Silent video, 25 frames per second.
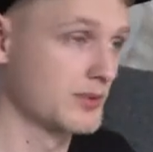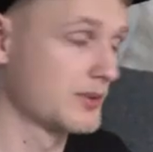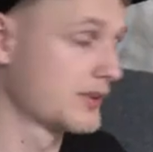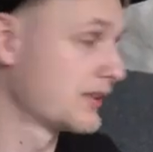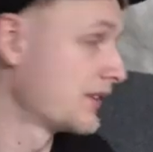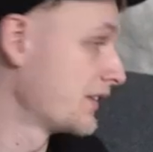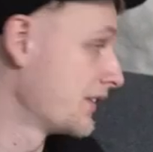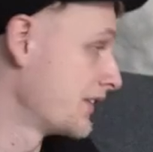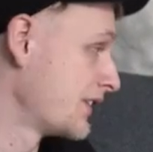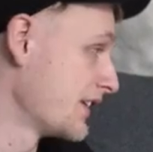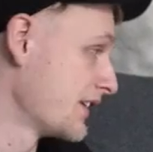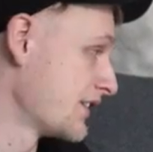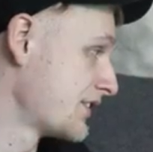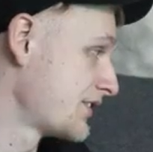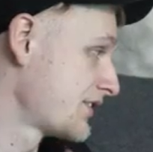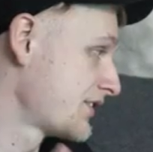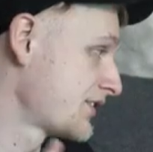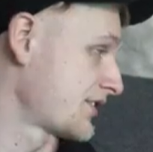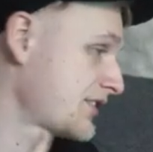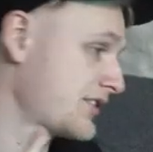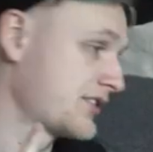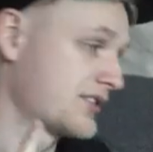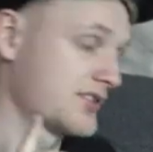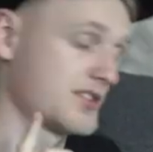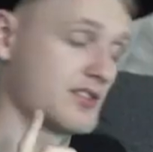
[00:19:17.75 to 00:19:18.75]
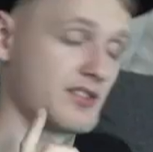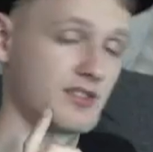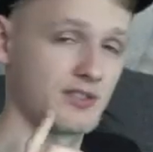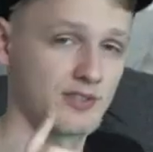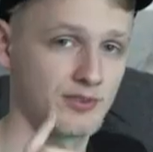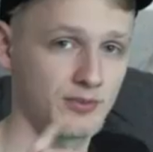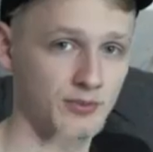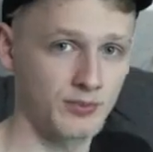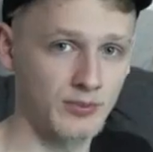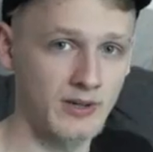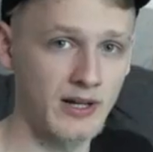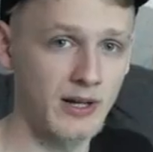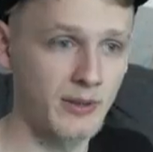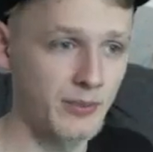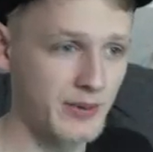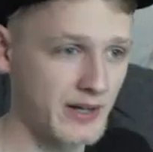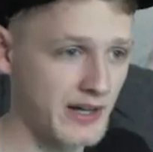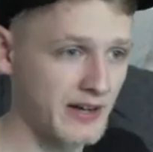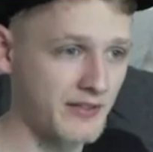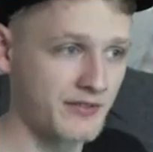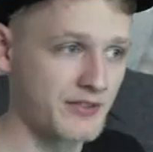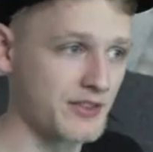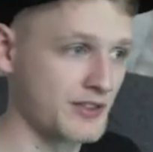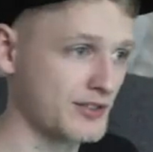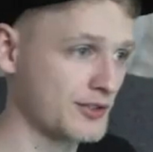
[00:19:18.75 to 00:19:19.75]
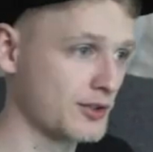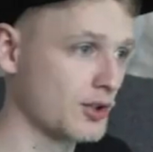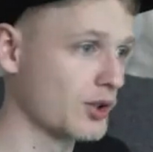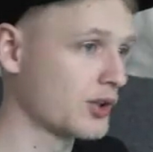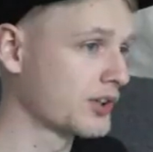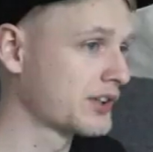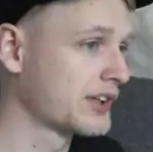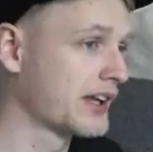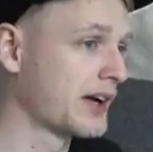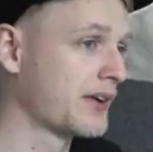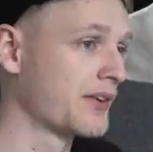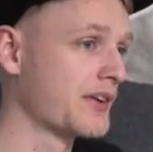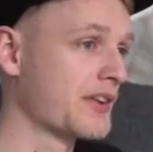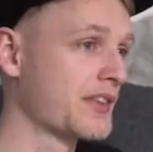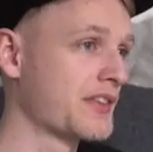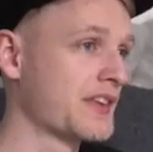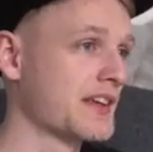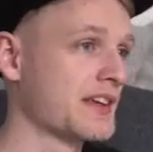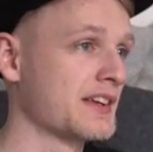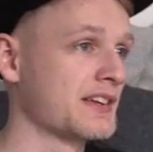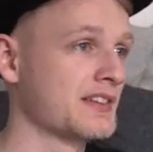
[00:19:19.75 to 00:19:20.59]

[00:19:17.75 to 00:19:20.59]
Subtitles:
this while we have this lockdown and things,